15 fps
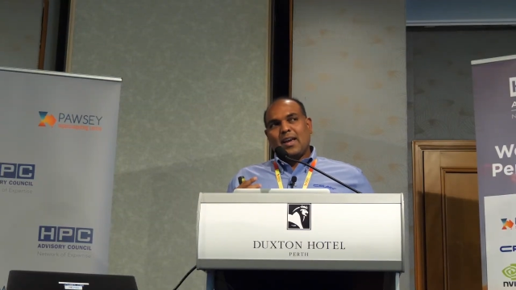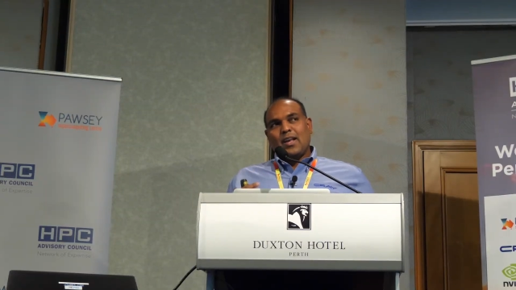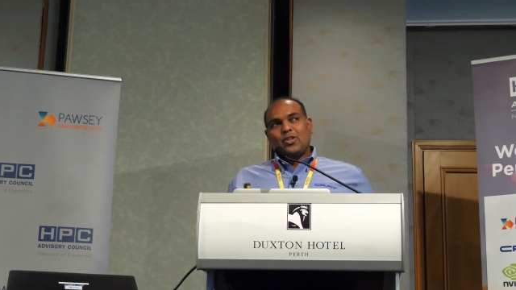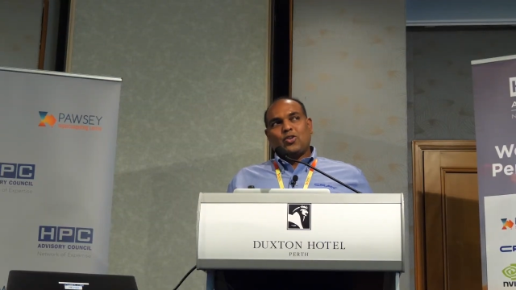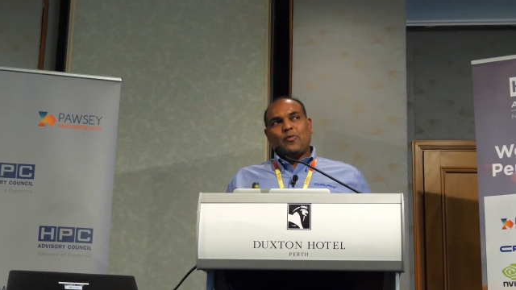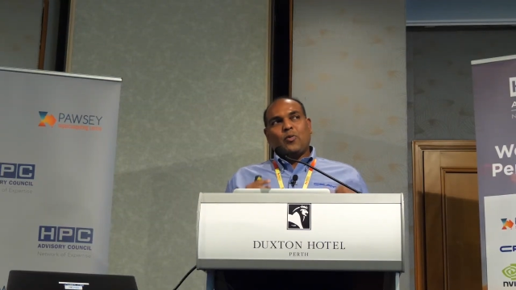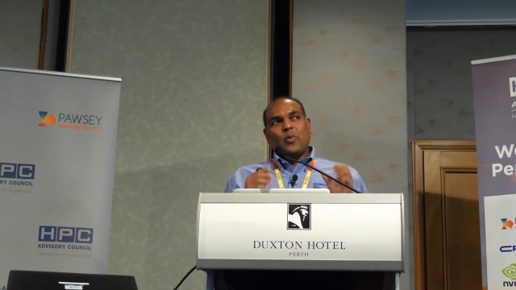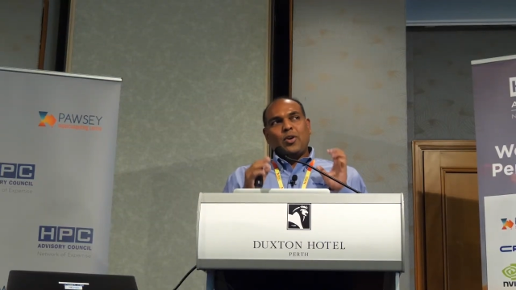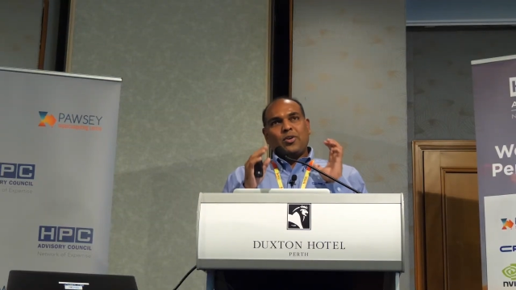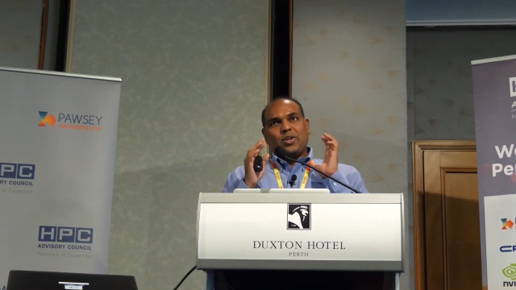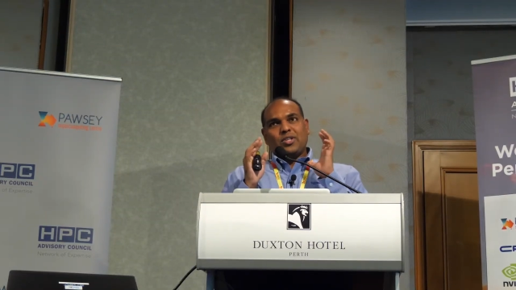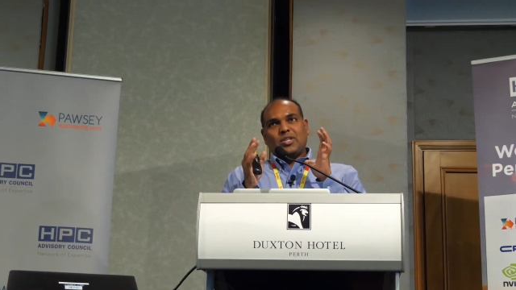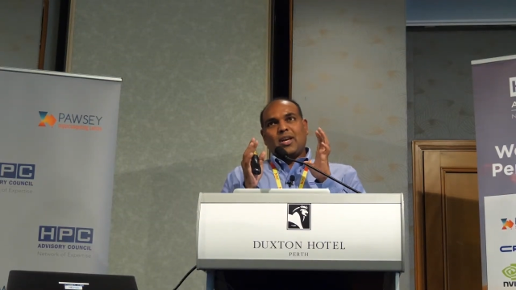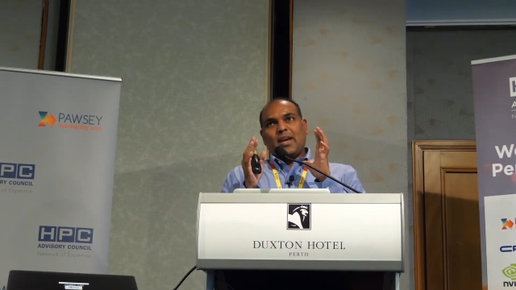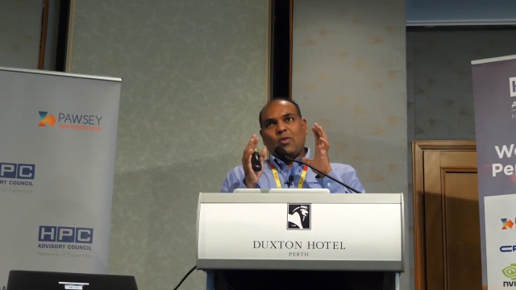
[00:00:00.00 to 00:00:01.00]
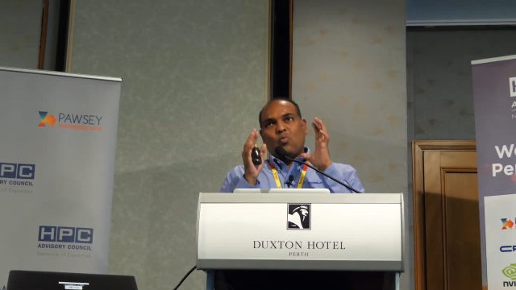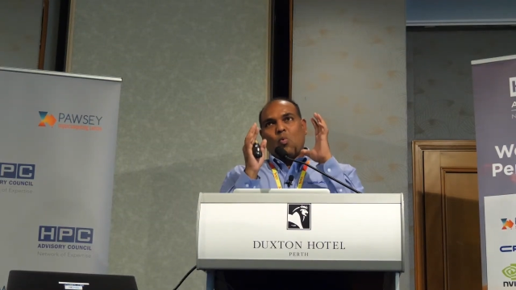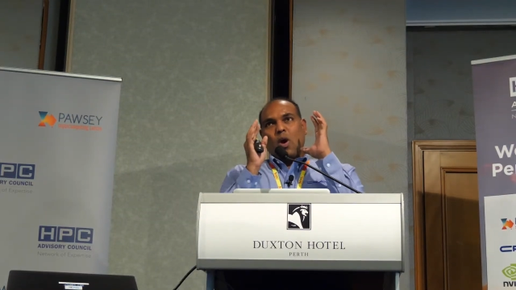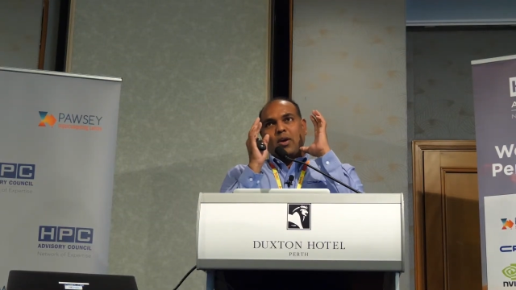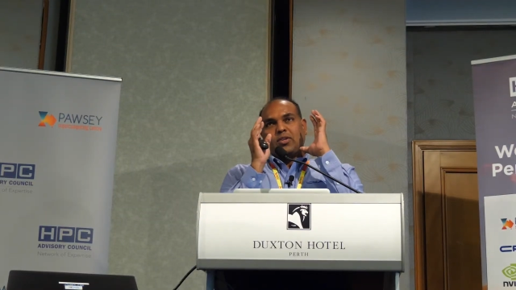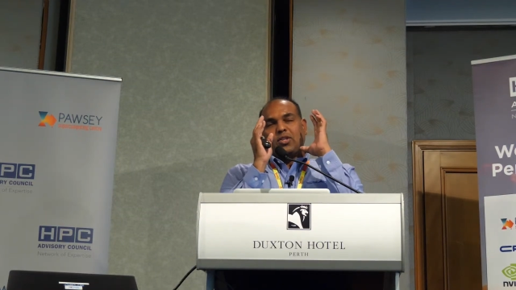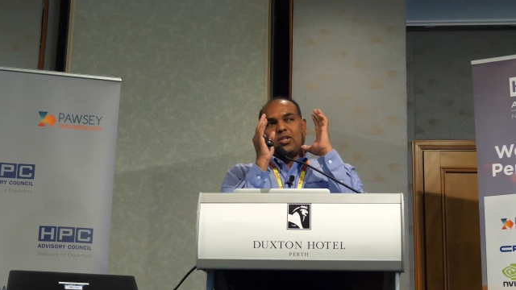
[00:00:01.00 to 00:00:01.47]
So if you were to design
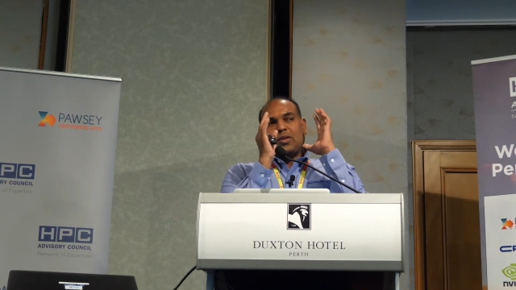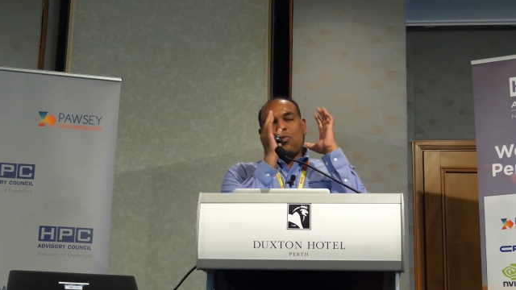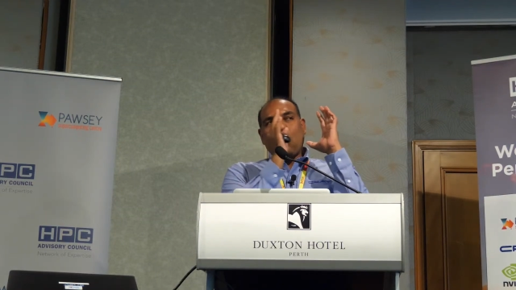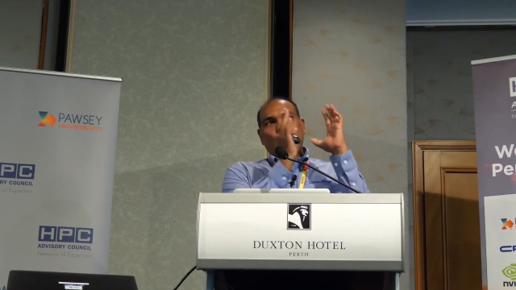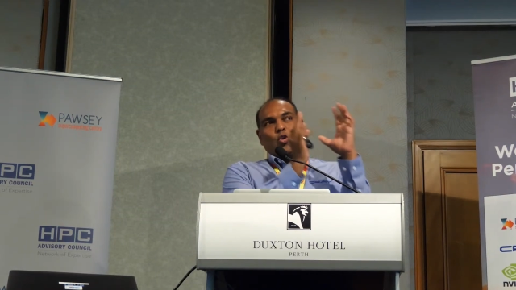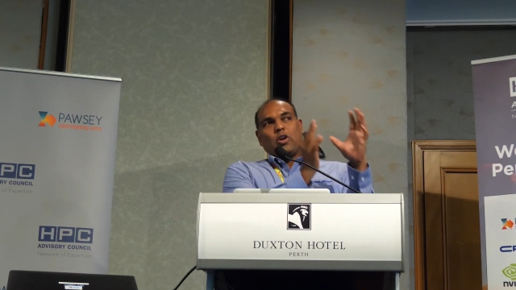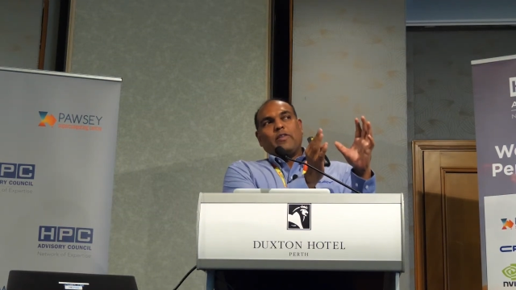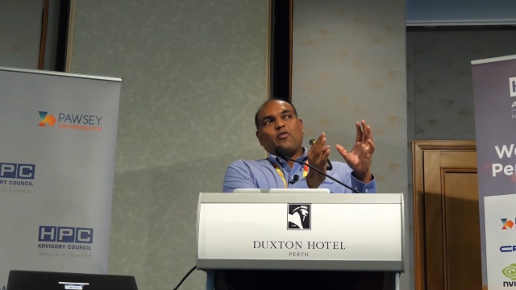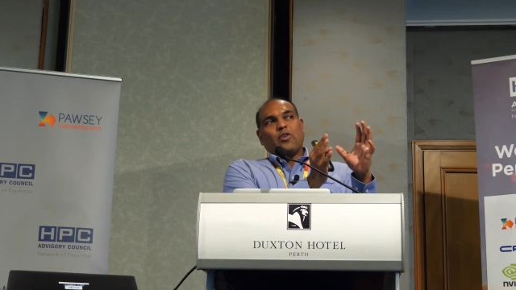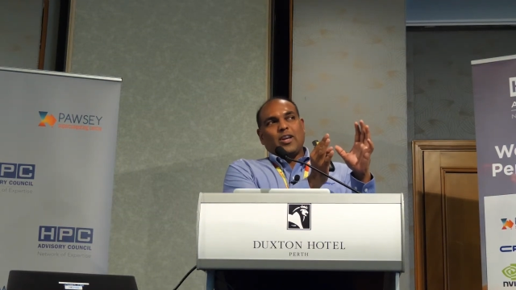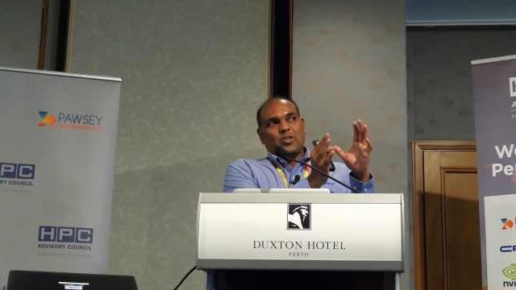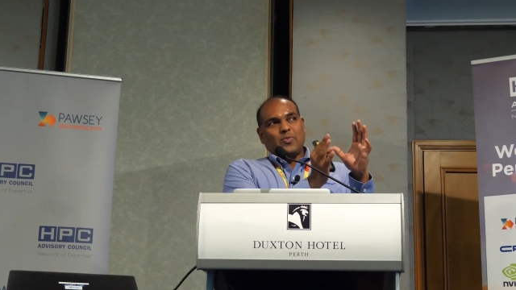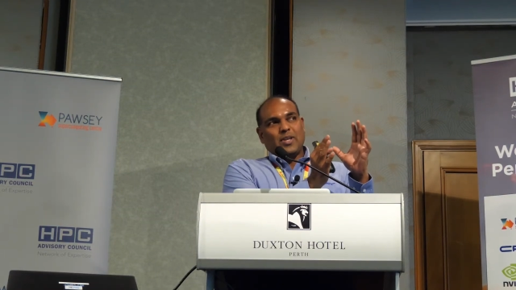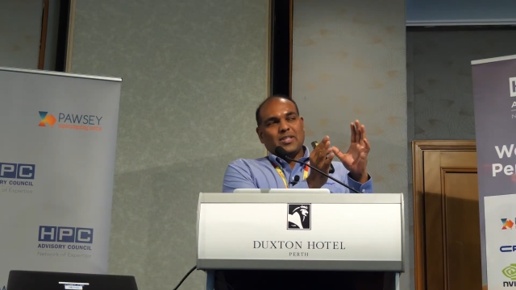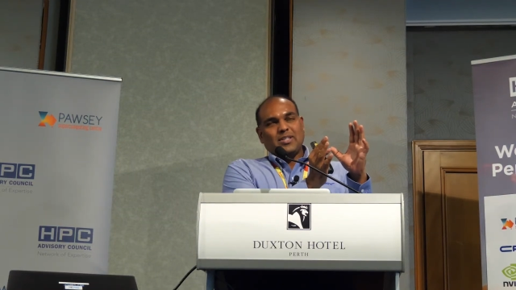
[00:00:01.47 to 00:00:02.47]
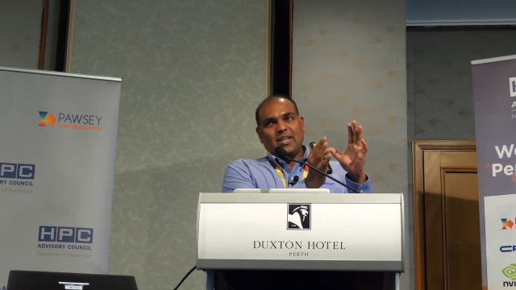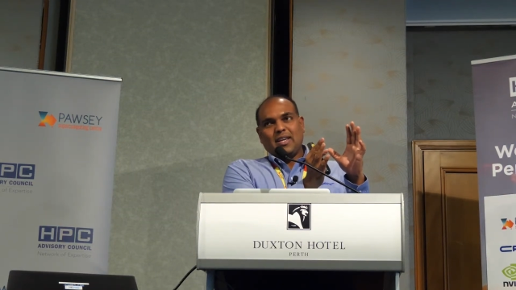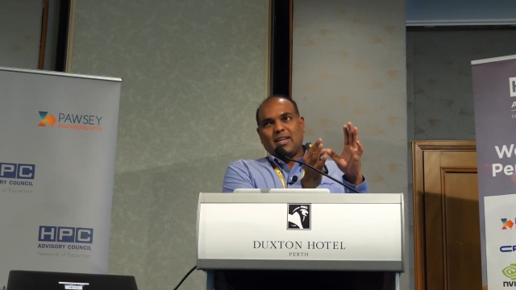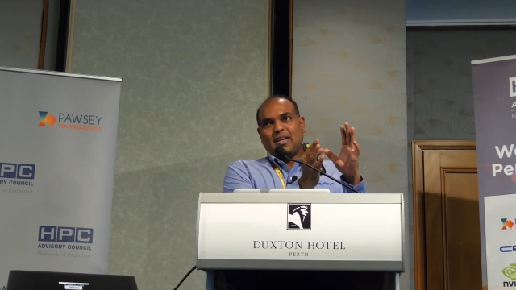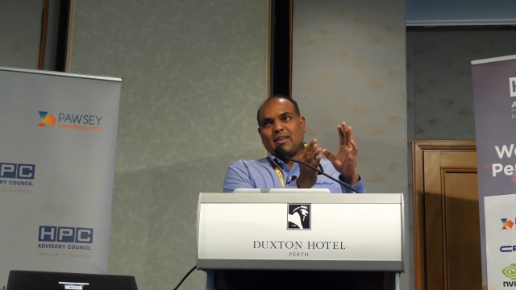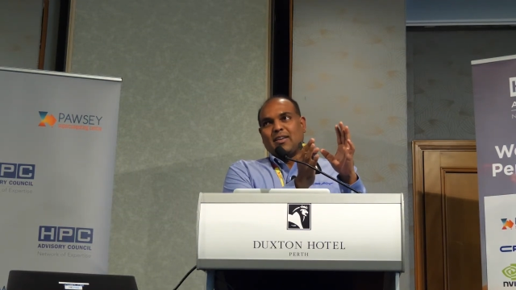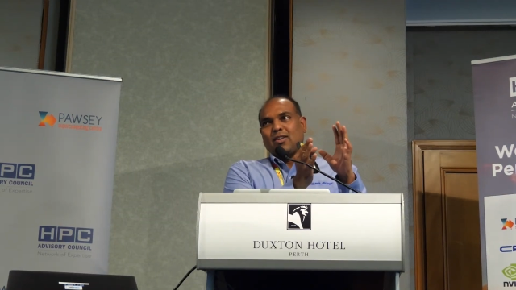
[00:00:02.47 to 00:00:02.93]
a system only for
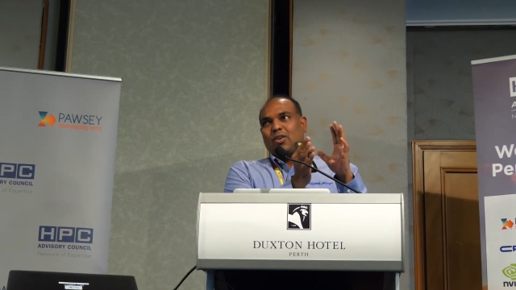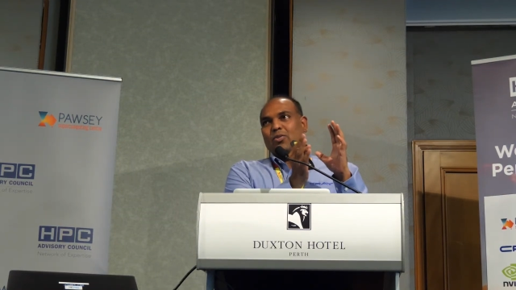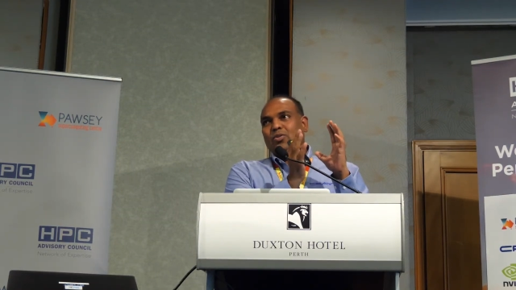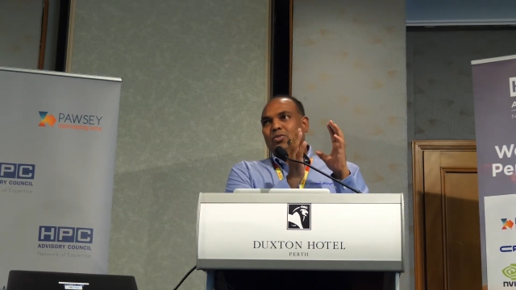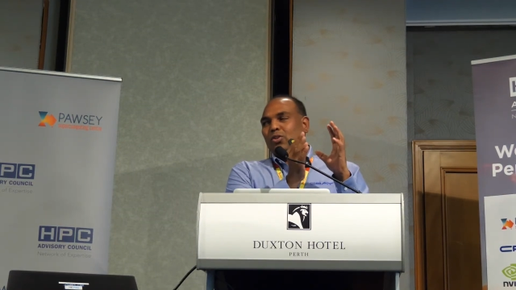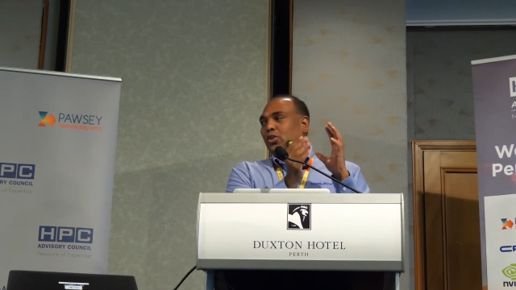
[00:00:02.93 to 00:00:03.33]
HPC,